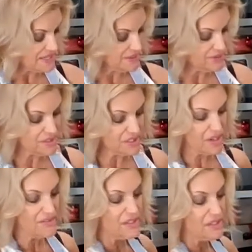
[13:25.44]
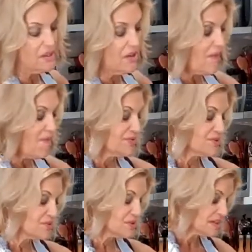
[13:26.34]
container into the oven.
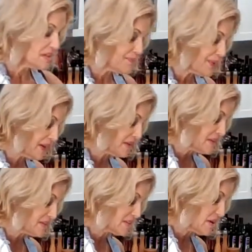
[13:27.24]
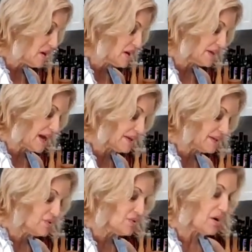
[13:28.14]
So just get the pan nice and hot.
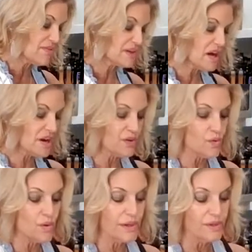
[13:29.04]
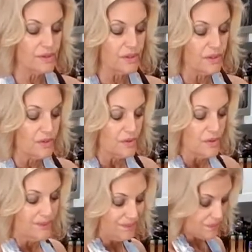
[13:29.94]
Add in your avocado oil.
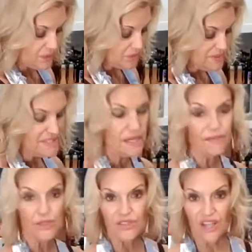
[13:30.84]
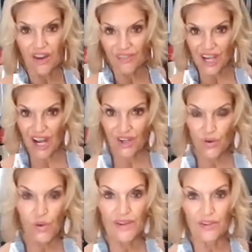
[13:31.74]
The reason I'm using
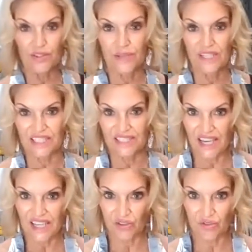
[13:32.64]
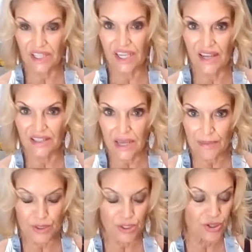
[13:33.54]
avocado oil is because it takes a really high
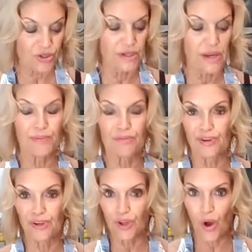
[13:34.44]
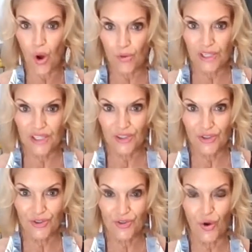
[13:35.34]
temperature, and I prefer to only
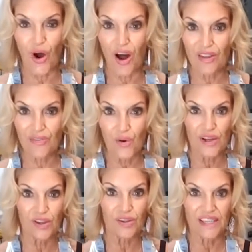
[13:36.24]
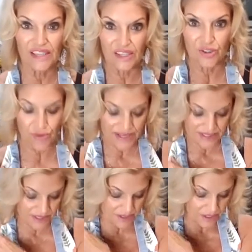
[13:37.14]
use olive oil in a
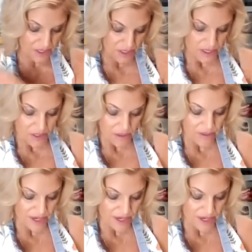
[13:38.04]
dressing. All